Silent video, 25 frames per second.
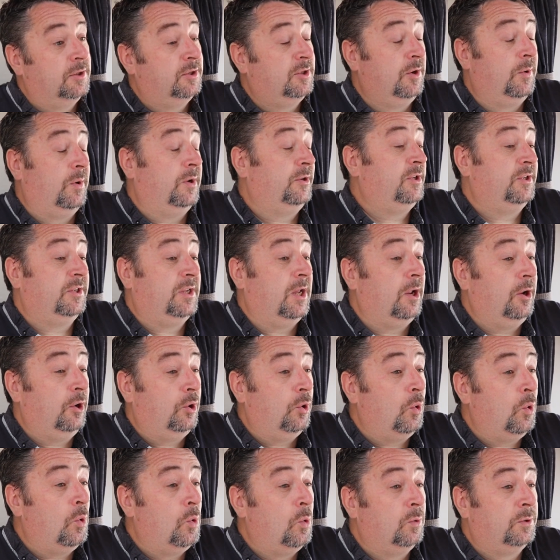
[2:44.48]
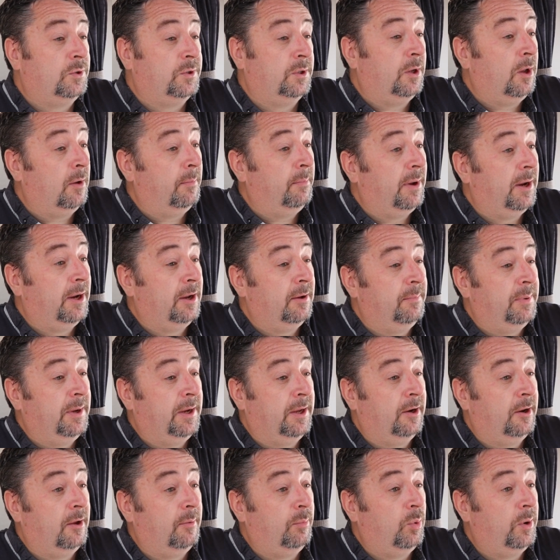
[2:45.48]
So I just get a call to come back and
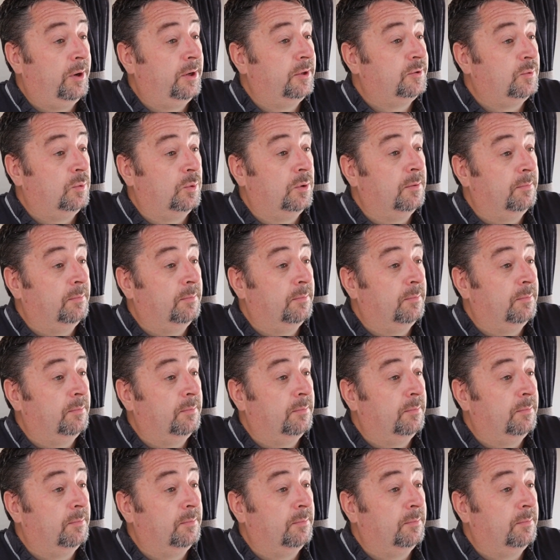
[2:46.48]
pick it up when it's all